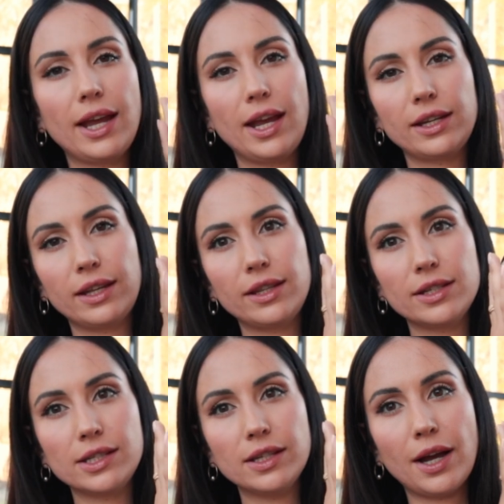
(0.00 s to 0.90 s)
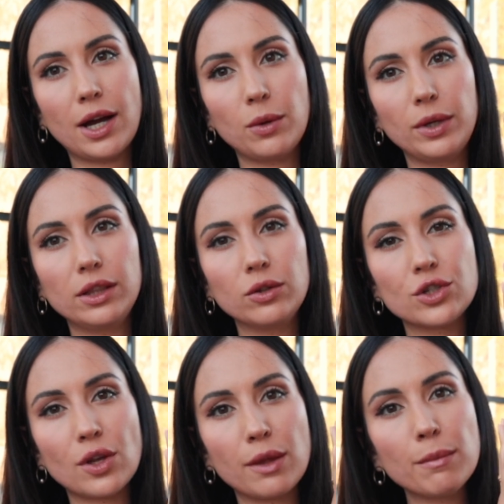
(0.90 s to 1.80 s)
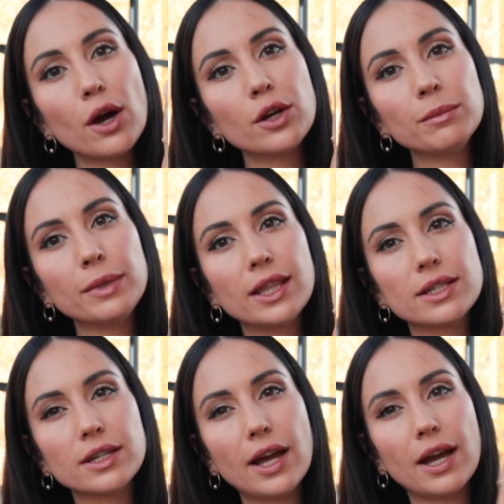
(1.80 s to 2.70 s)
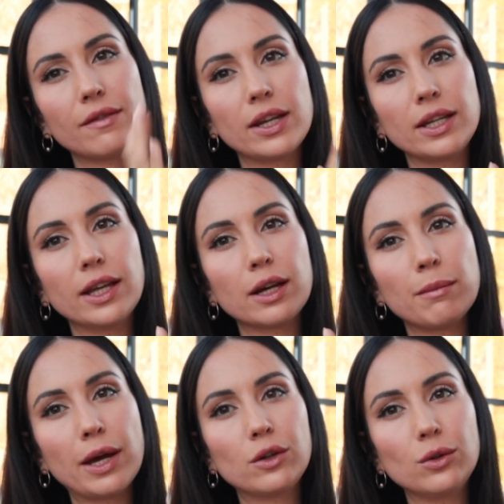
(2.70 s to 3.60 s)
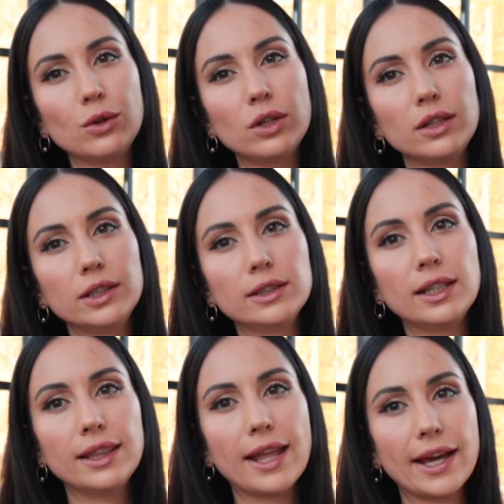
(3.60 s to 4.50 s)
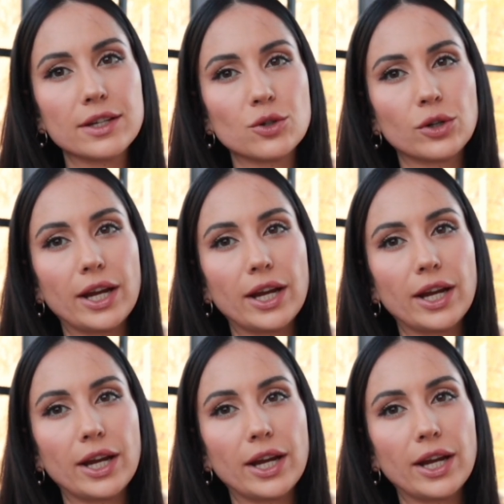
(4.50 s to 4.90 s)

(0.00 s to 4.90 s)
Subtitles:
and this is how it looks on the bottom. It doesn't have any like metal little legs or